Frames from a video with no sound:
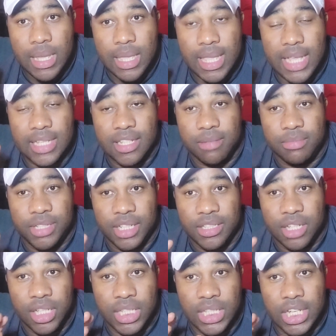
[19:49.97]
He has some
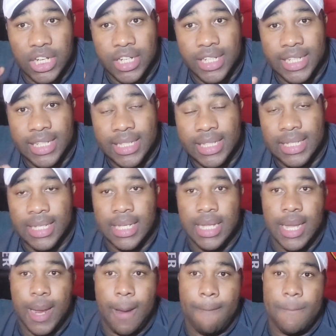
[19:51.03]
shots on target.
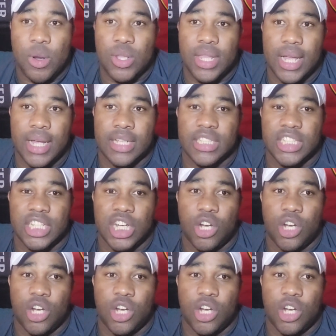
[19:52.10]
But as